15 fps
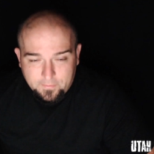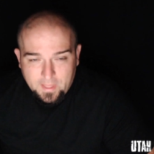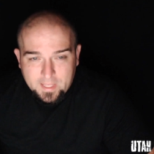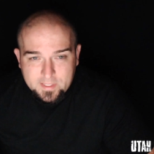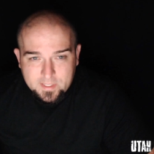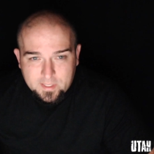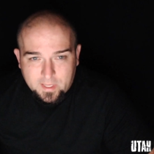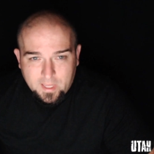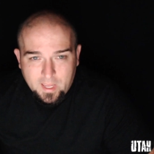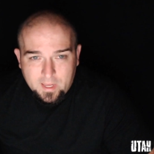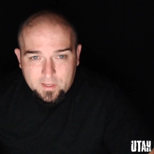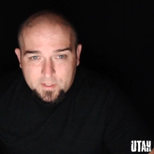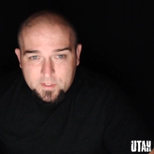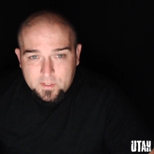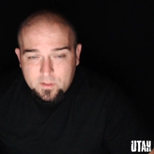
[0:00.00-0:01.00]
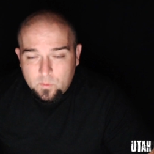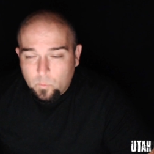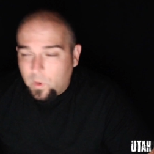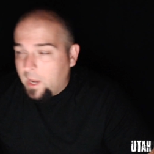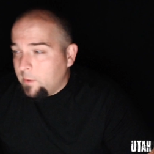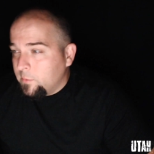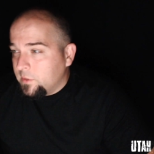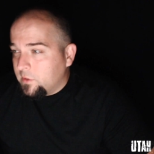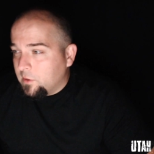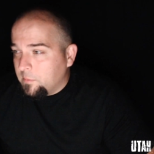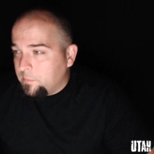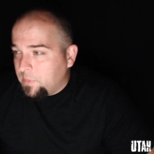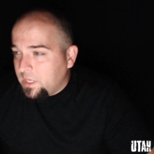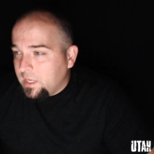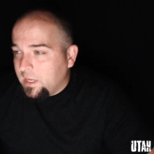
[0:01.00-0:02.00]
if that's the case. Why would
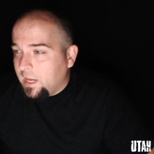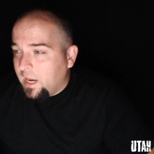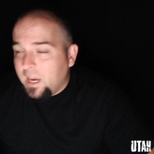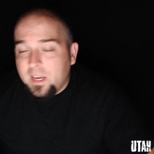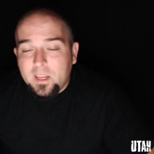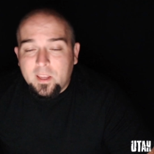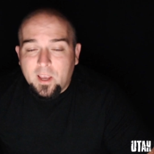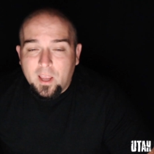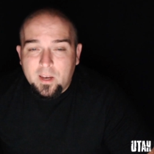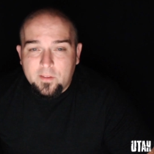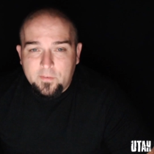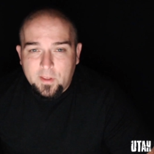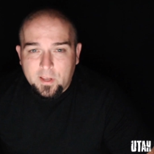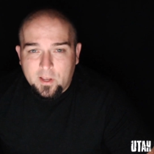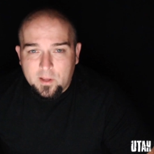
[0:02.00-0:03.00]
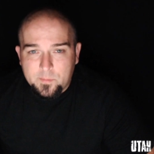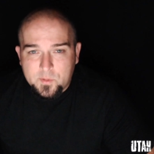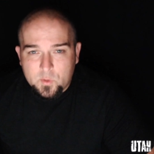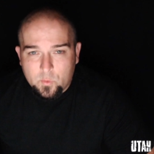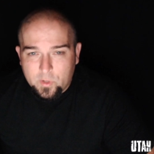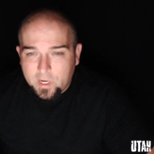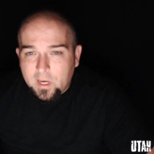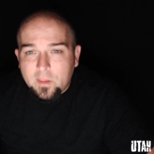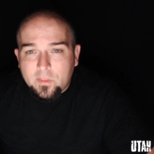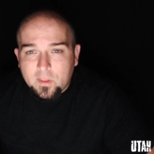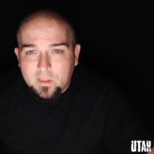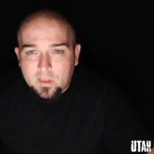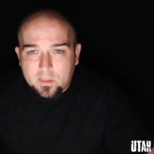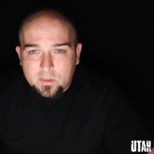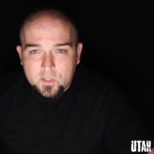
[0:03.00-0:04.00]
there be any kind of hiccups or
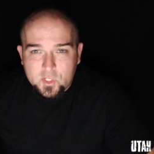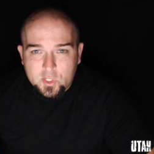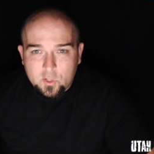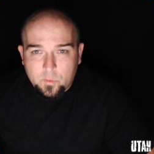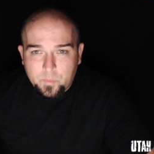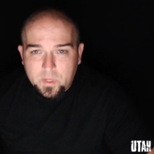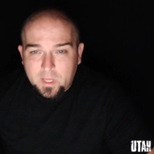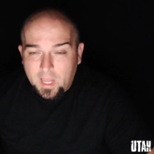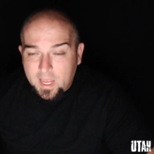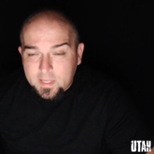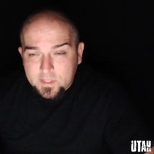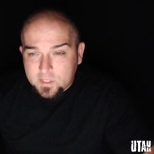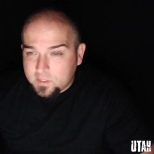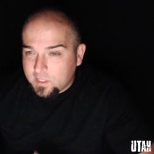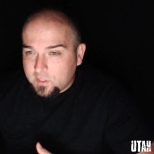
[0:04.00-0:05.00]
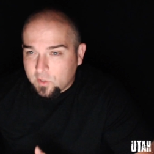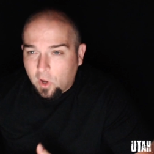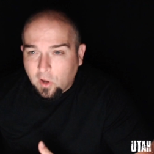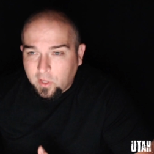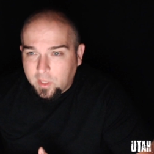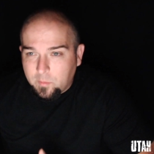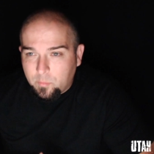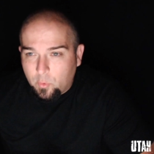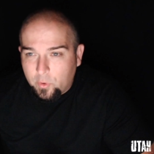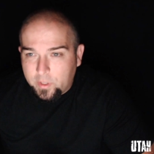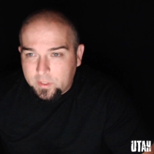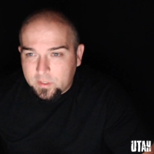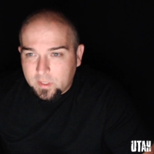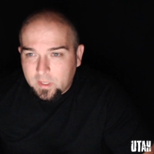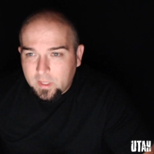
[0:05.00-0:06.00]
anything that the GOP has as a talking
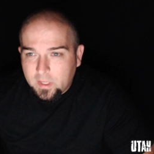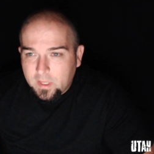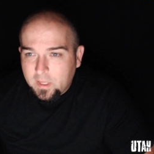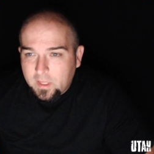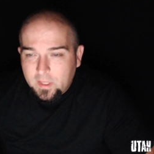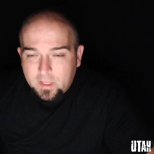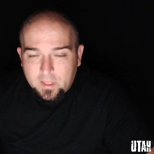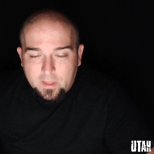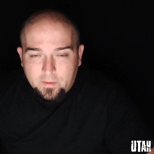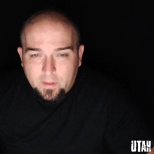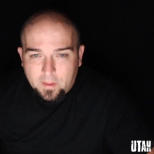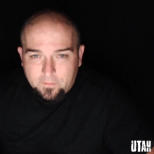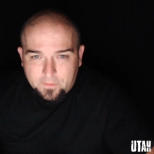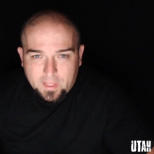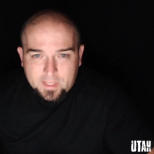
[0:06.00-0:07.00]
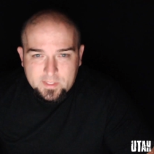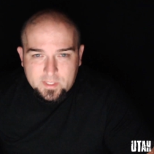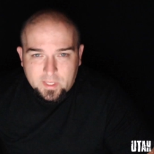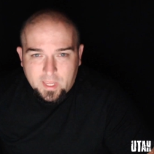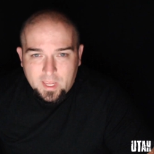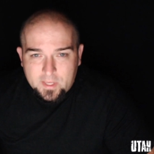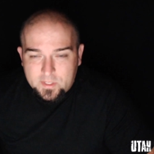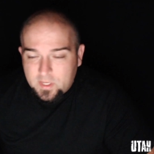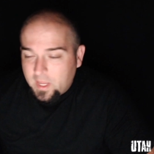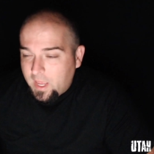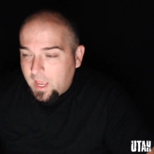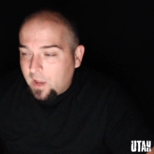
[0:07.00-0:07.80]
point if that's the case?